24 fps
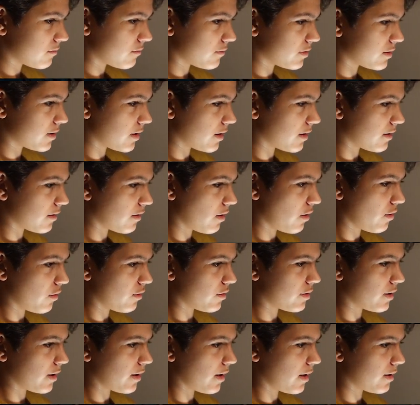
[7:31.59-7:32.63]
What that?
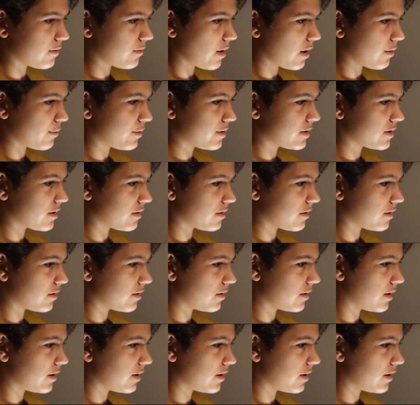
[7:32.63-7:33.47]
Oh, okay. I went to